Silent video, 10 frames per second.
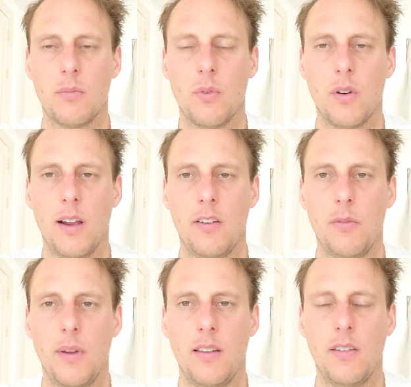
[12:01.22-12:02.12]
or more
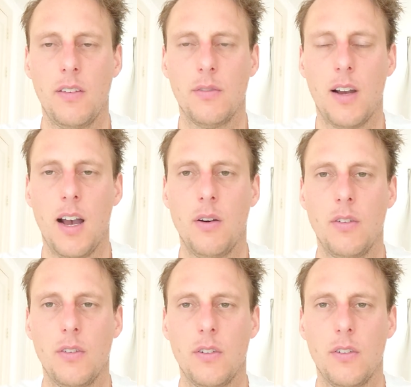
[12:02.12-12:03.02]
expensive
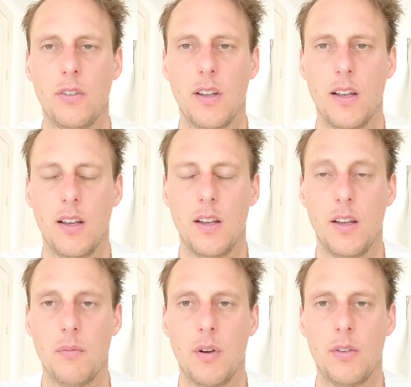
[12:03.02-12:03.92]
houses,
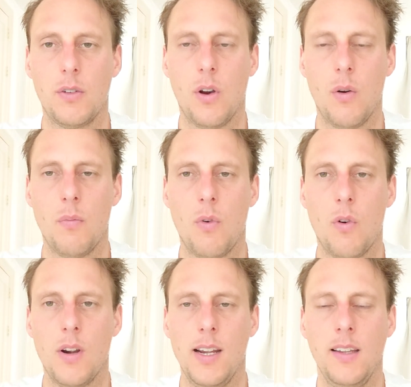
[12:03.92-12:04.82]
but go
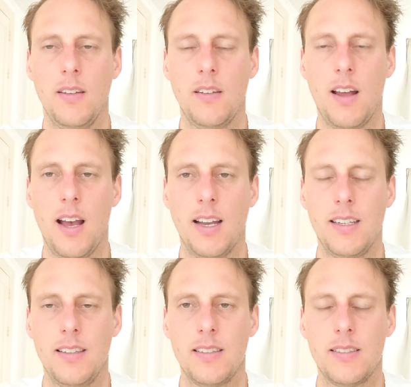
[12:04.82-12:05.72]
more
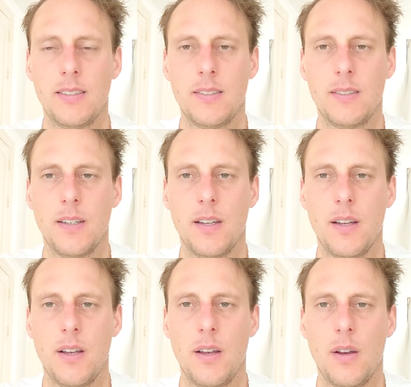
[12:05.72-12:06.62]
inside,
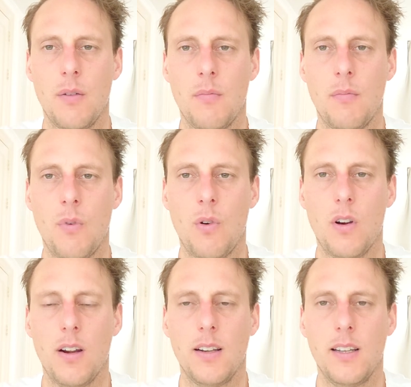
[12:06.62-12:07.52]
a
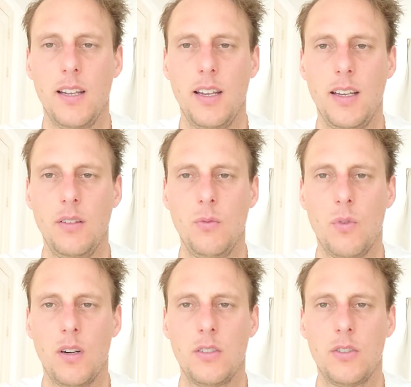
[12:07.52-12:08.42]
more
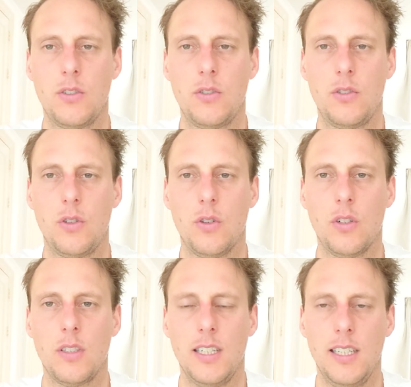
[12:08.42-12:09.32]
inward
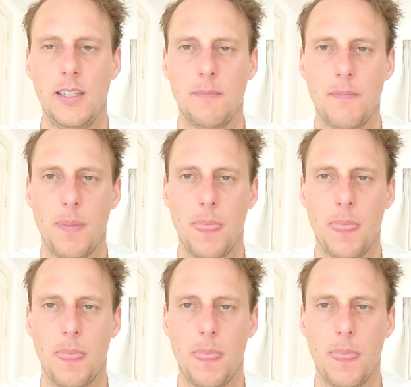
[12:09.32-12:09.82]
journey